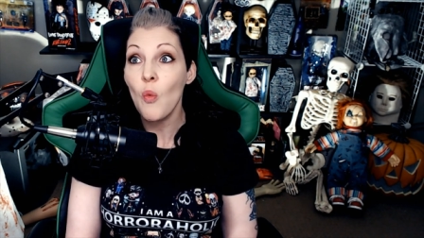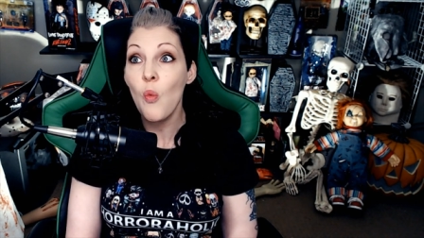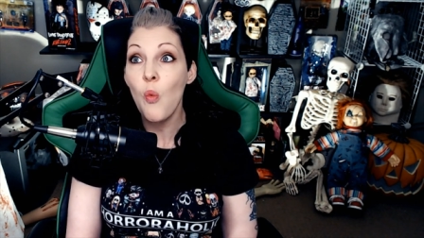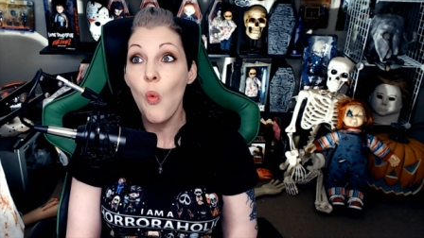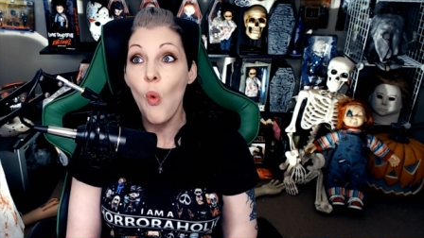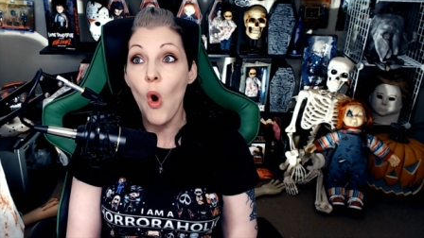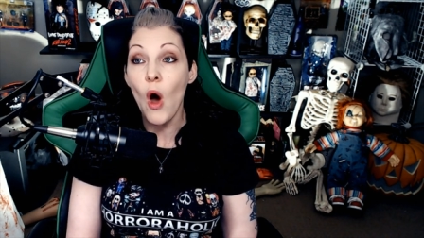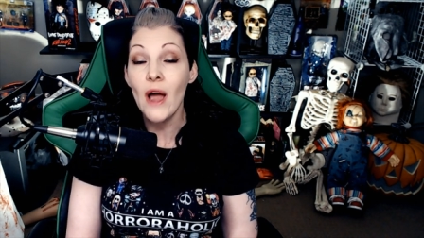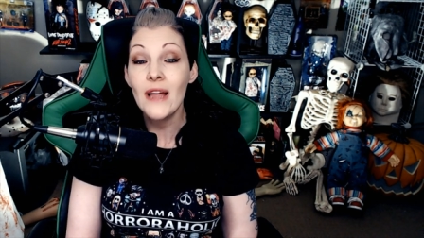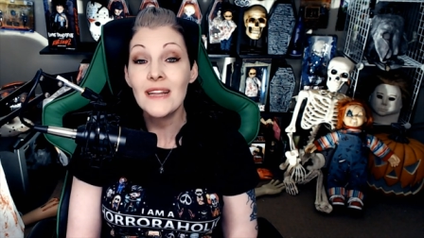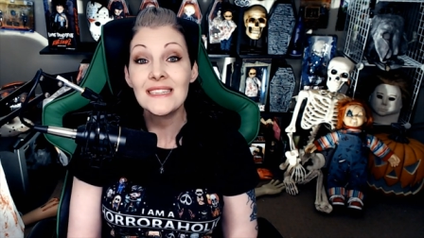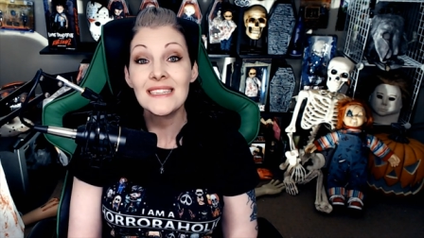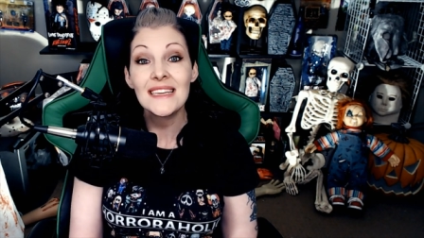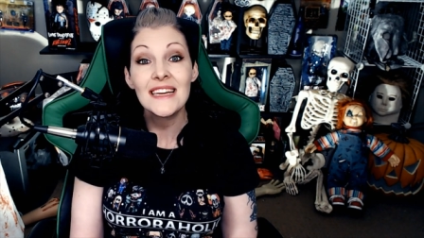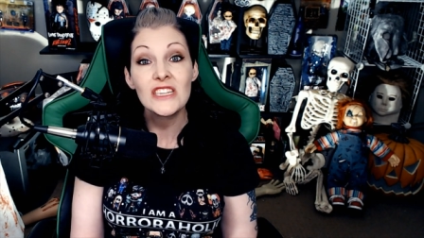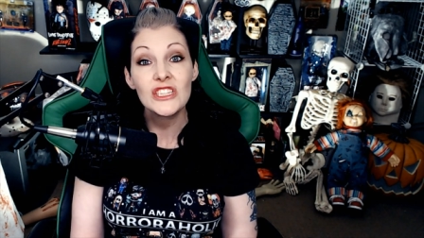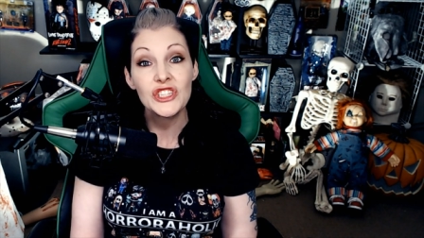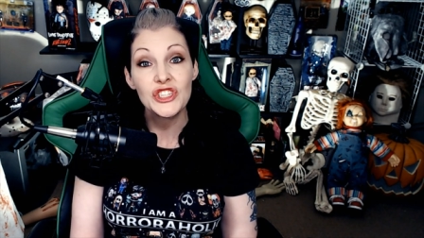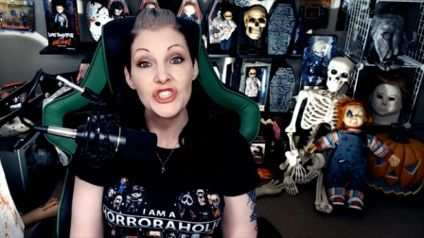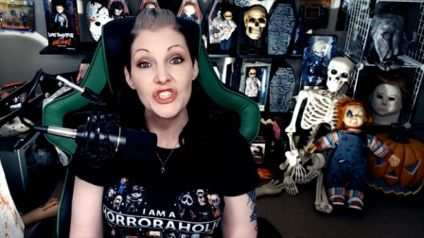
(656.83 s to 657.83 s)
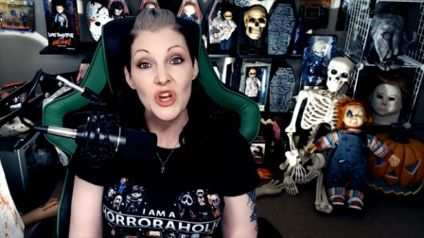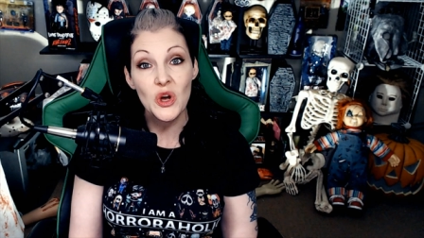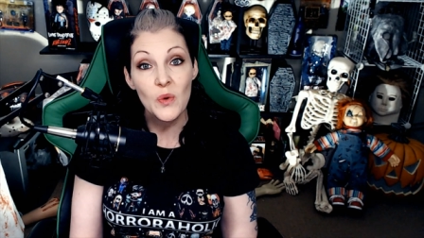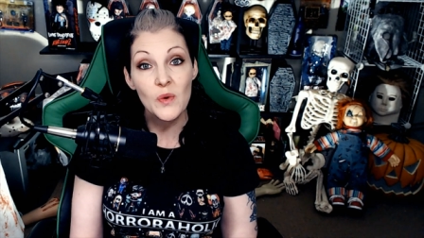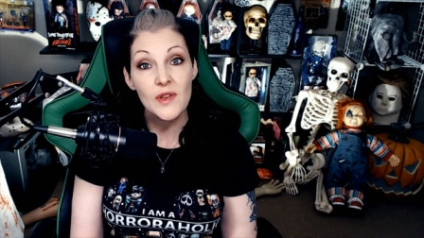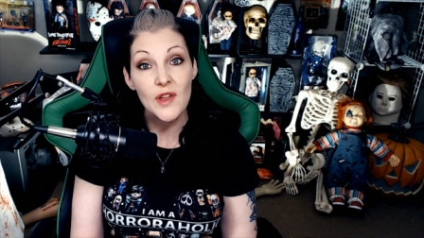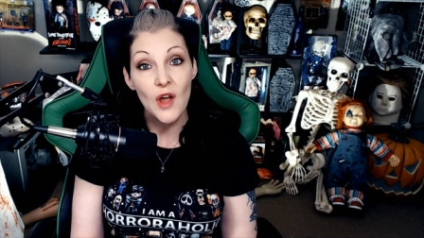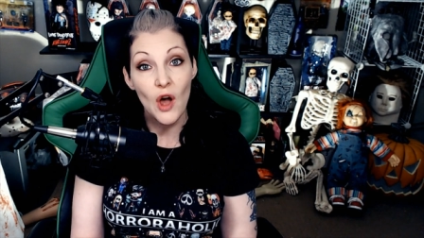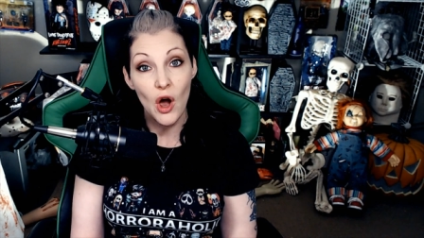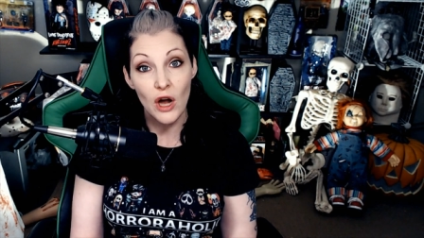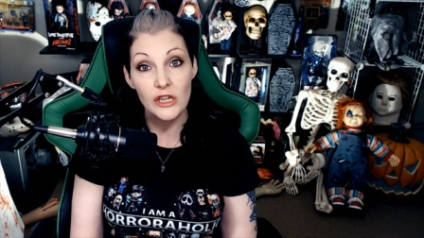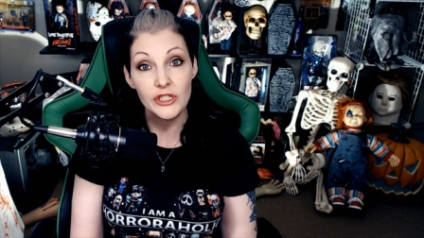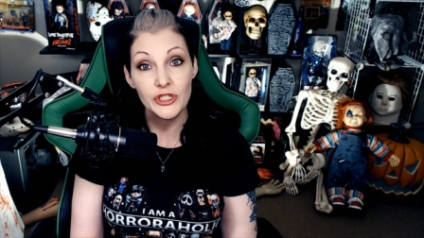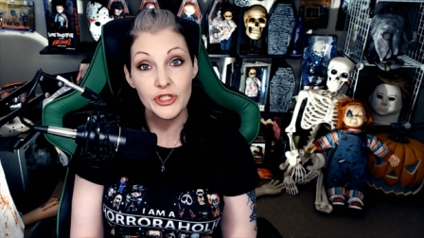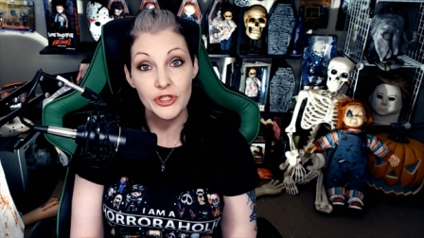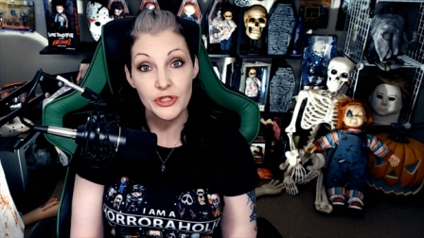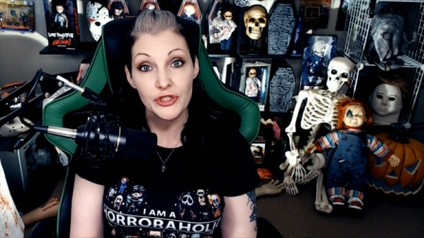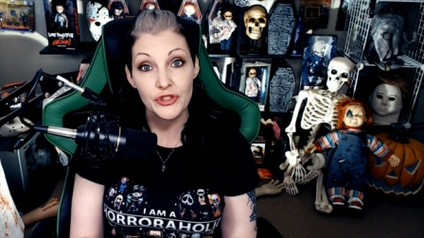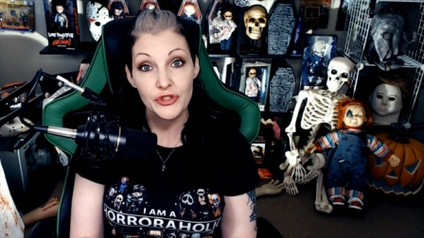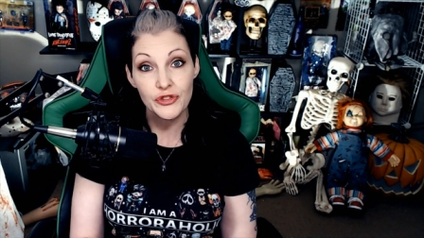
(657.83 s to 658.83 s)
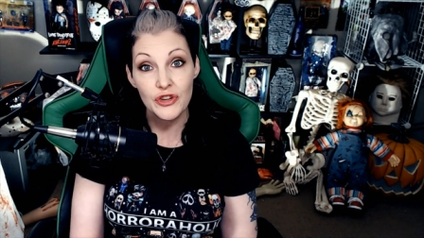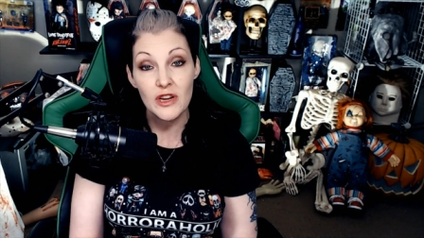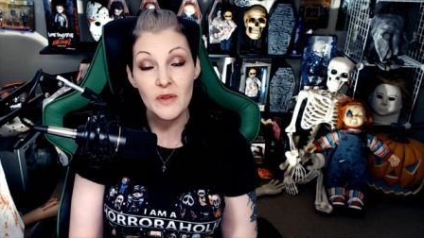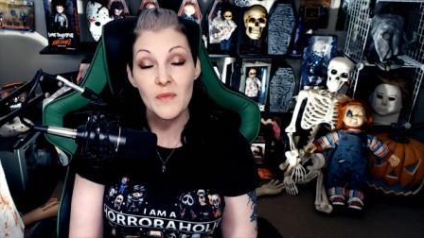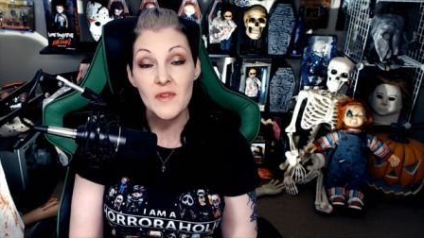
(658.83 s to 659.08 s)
what it shows on your stream.